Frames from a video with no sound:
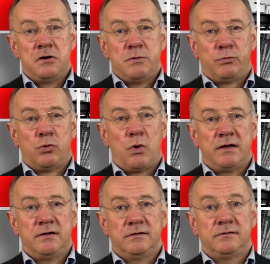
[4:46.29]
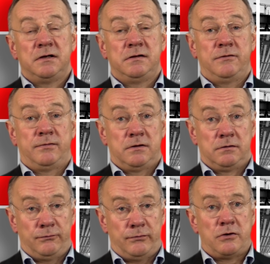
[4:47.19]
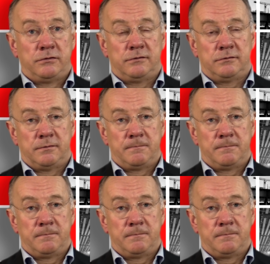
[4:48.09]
providing significant funds.